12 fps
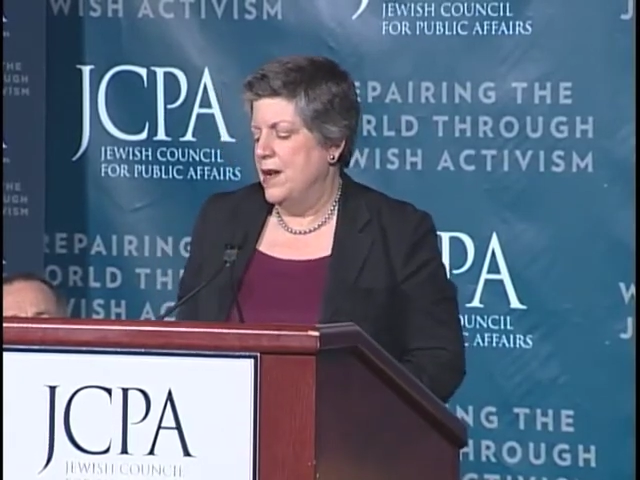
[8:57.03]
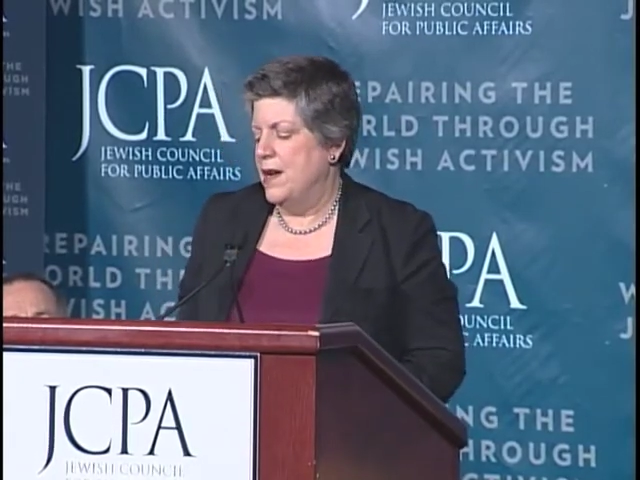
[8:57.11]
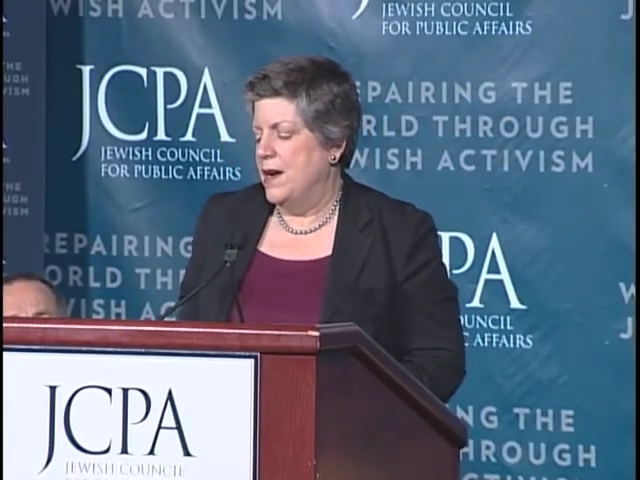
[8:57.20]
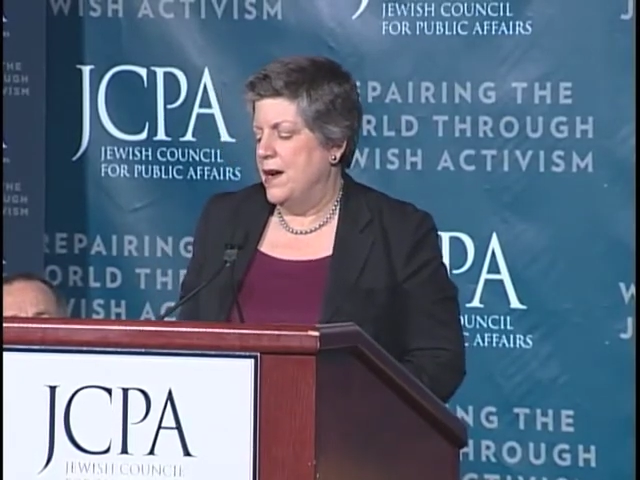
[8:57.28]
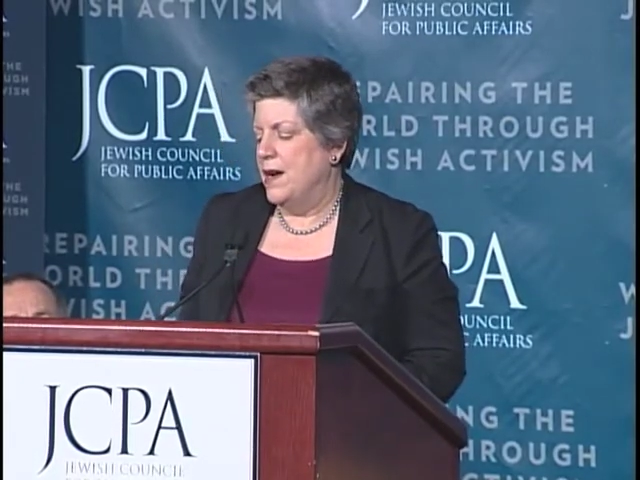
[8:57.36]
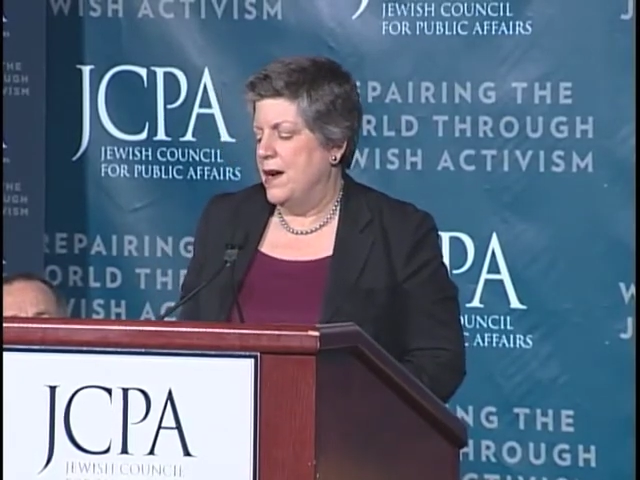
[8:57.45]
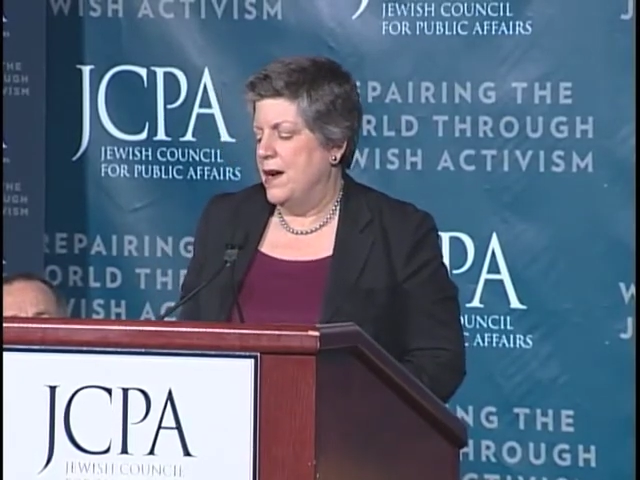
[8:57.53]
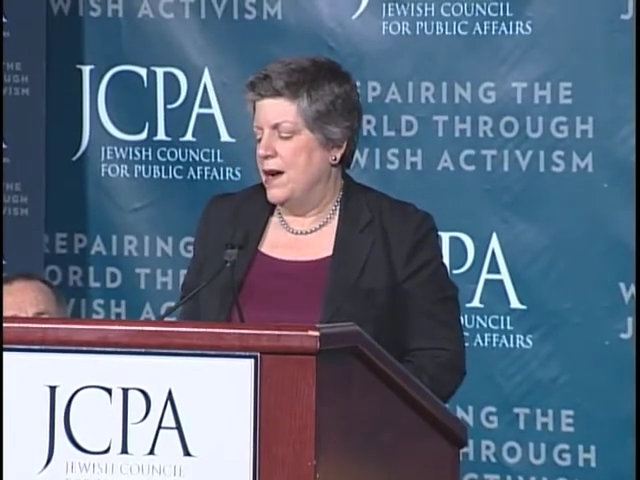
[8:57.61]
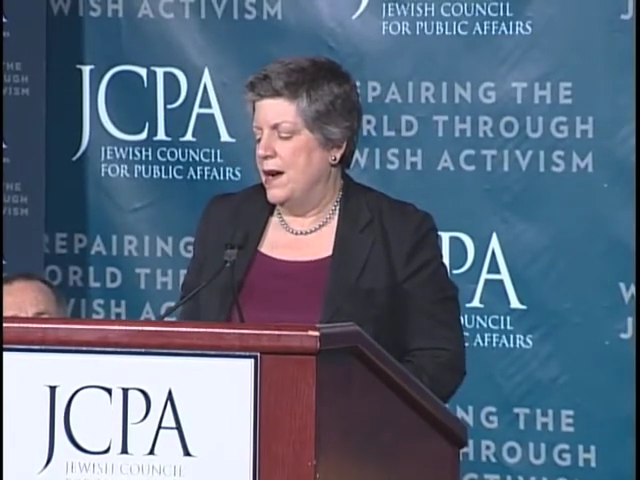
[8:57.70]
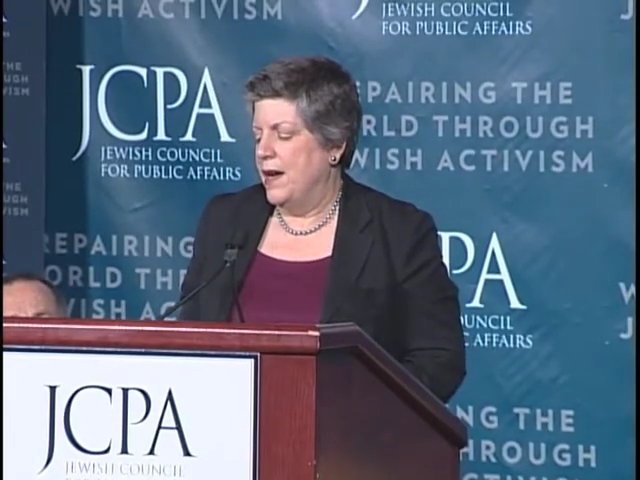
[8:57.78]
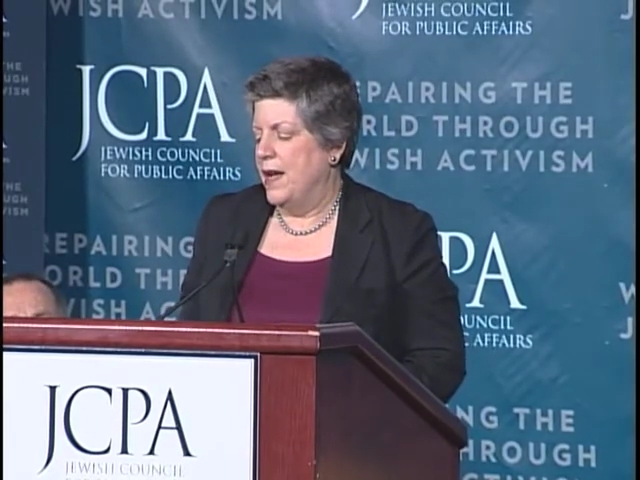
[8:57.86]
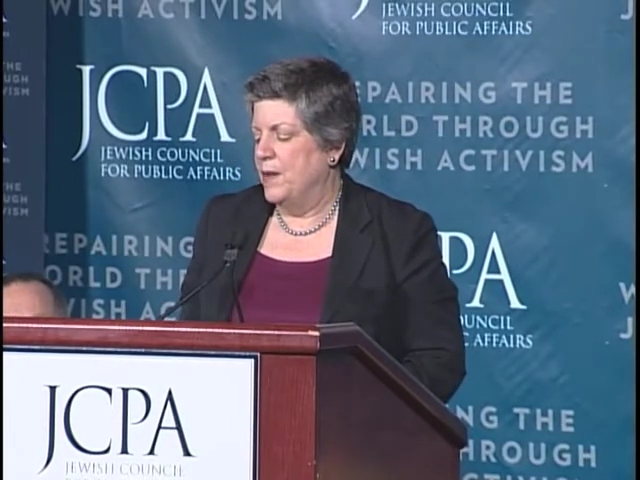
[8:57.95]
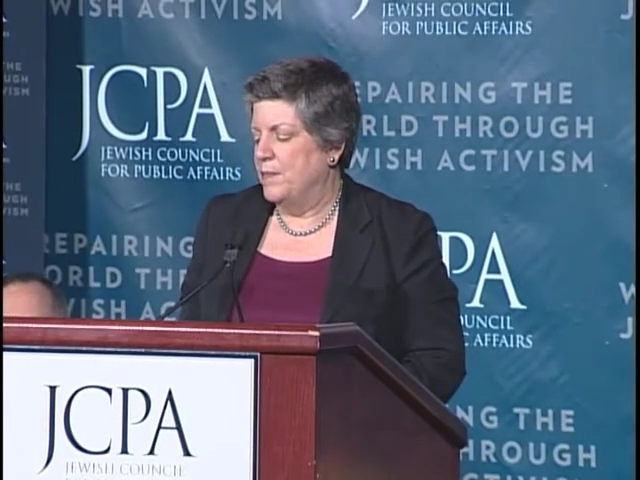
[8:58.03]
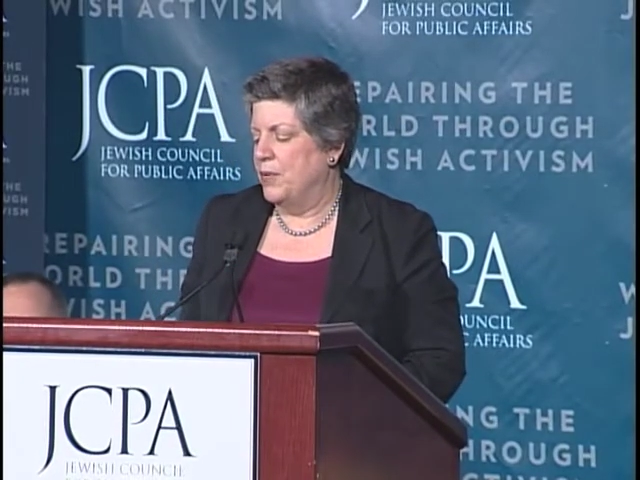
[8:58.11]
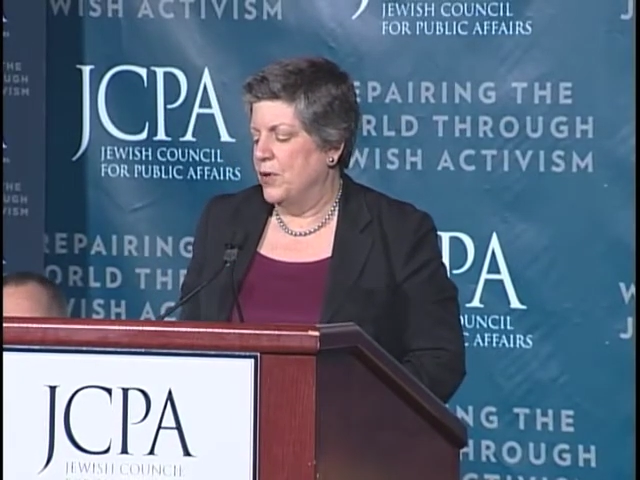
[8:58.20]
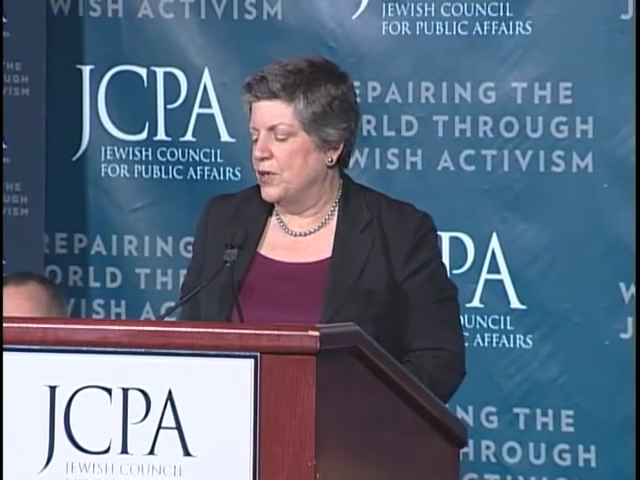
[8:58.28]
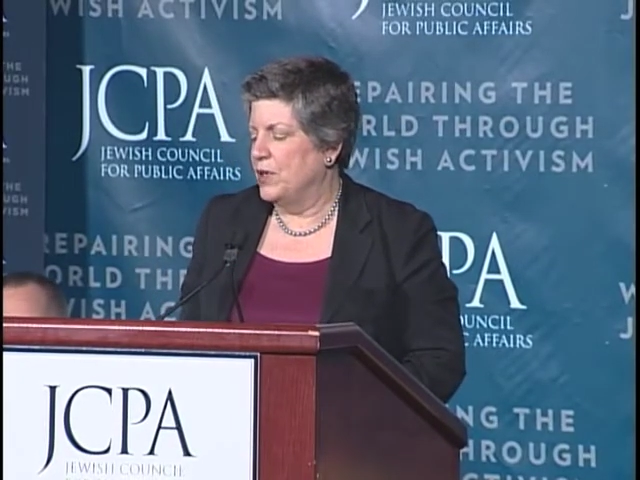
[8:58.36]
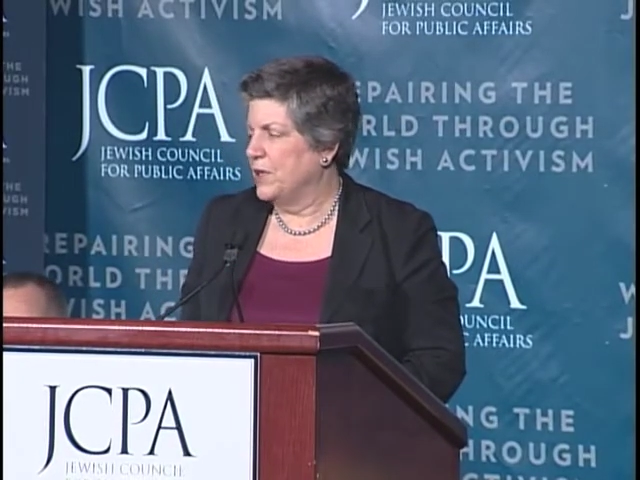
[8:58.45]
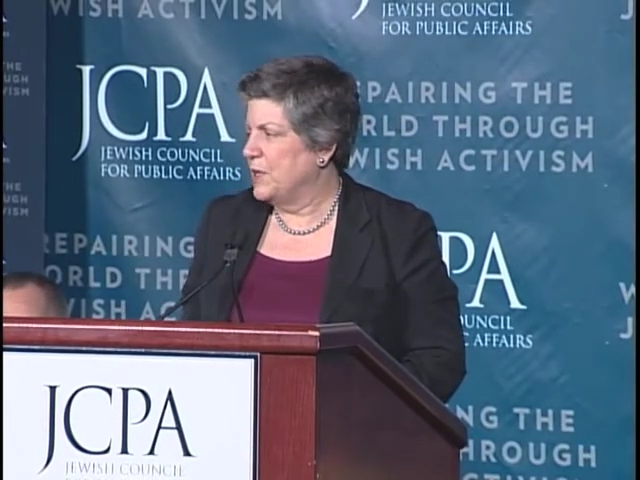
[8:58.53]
I had personal